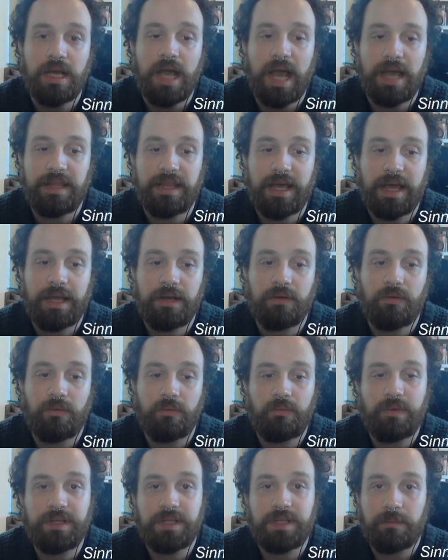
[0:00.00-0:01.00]
and then
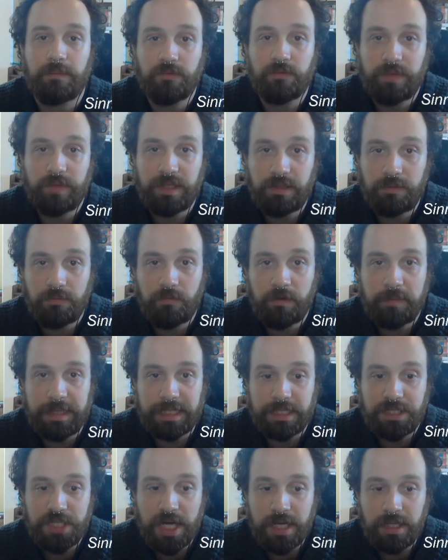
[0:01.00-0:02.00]
we make
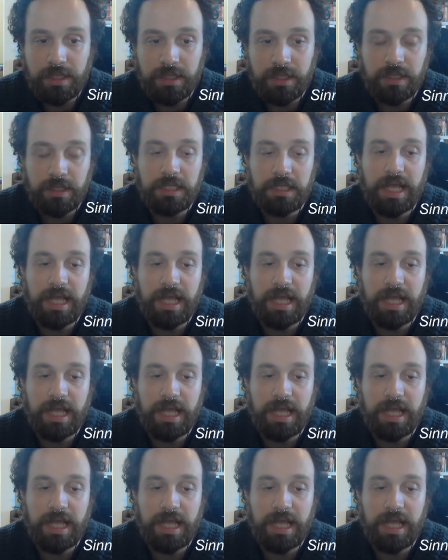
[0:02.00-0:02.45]
a check.